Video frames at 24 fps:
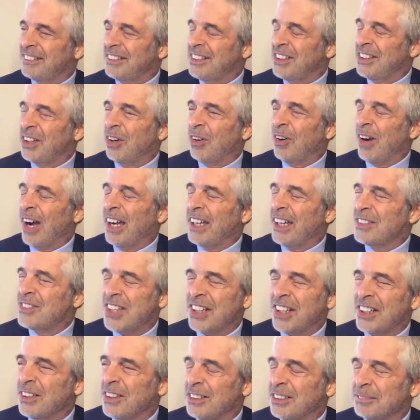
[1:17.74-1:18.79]
you know, I
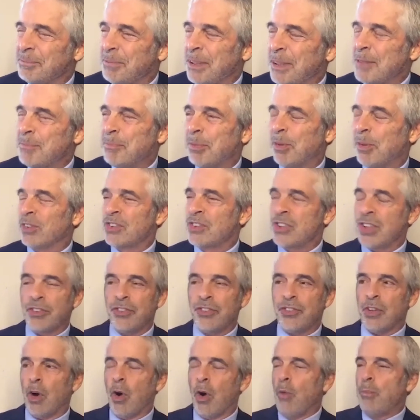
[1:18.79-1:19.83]
tell people
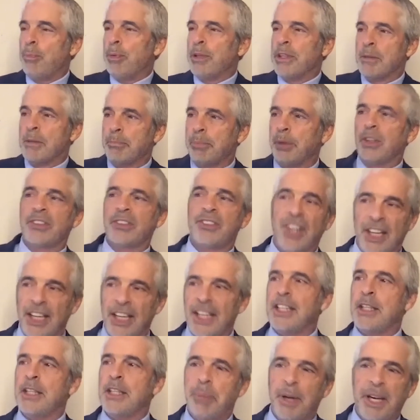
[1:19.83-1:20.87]
just open the book to
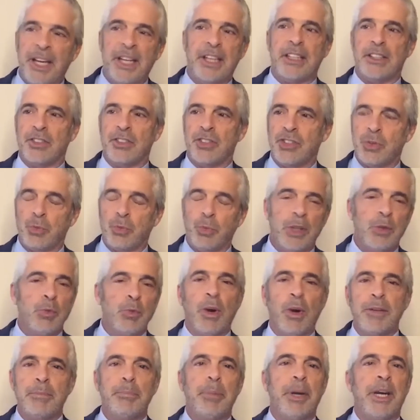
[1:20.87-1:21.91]
any page, read
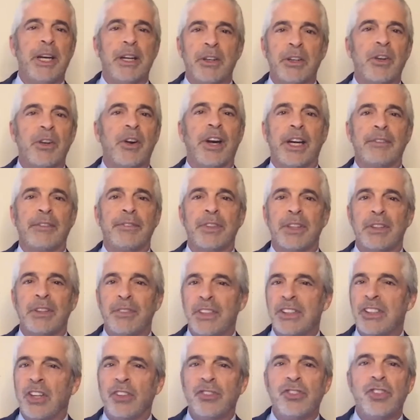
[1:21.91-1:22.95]
one paragraph. If it
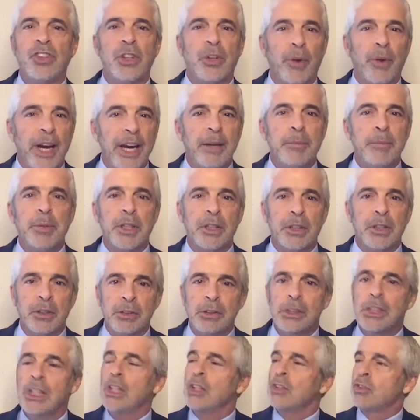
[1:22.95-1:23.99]
doesn't grab you,
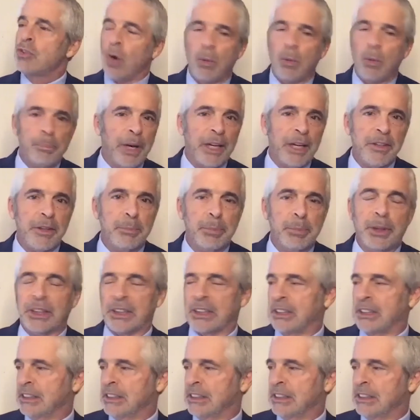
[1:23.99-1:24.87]
don't buy the book,